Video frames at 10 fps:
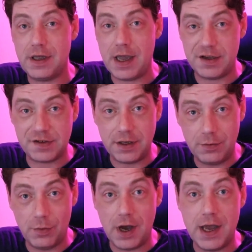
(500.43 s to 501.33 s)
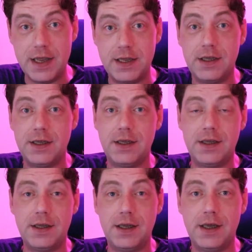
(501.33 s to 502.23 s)
asking why
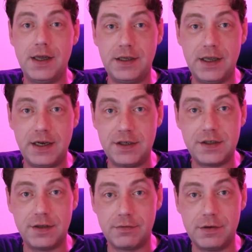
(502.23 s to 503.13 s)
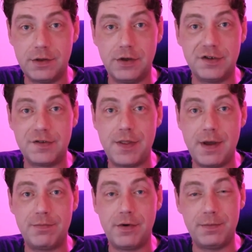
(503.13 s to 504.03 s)
and getting to the root cause of
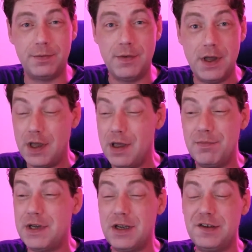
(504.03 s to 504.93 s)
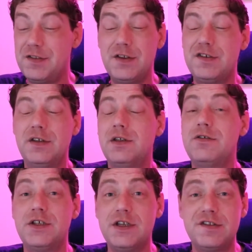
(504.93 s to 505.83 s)
that problem because the
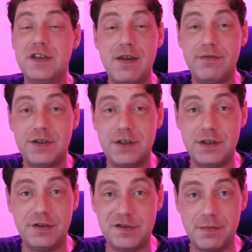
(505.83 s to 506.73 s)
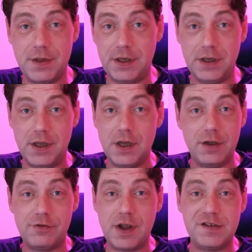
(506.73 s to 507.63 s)
solution is never to do something
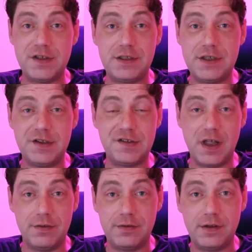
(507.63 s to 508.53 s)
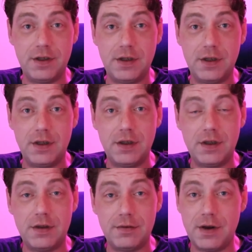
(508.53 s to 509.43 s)
drastic to yourself,
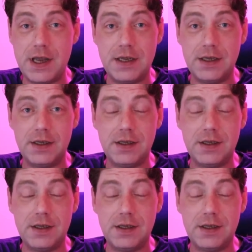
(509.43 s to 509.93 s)
right?